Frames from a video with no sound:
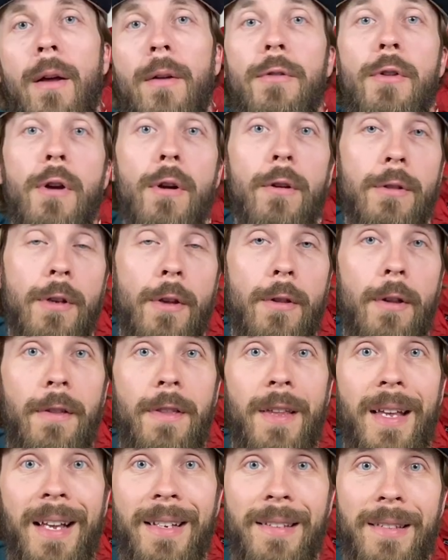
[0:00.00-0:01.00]
Those are the
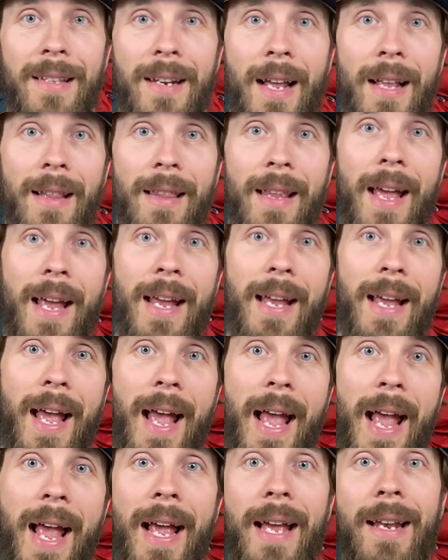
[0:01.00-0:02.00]
things that I like
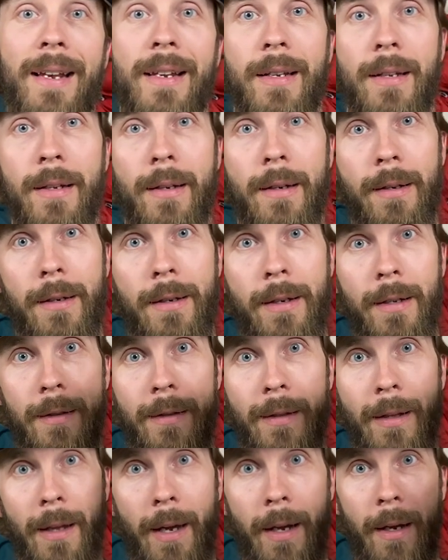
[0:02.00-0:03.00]
and
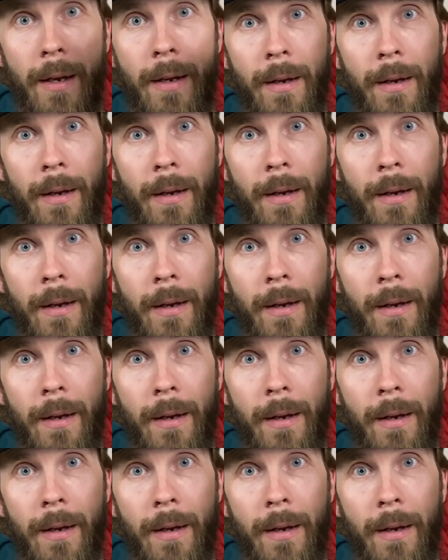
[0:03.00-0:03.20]
dislike